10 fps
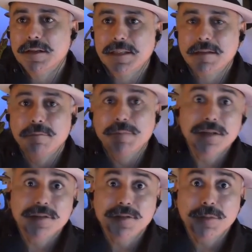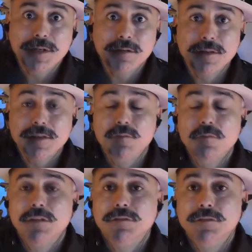like a bigger superhero that's
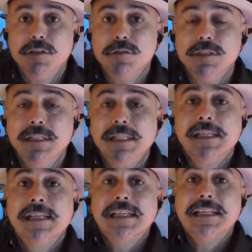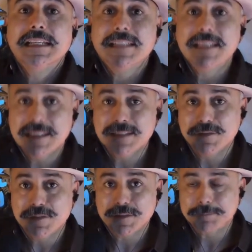well known. It's his
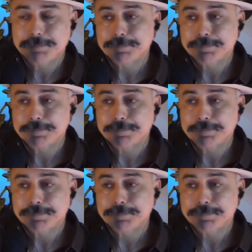film.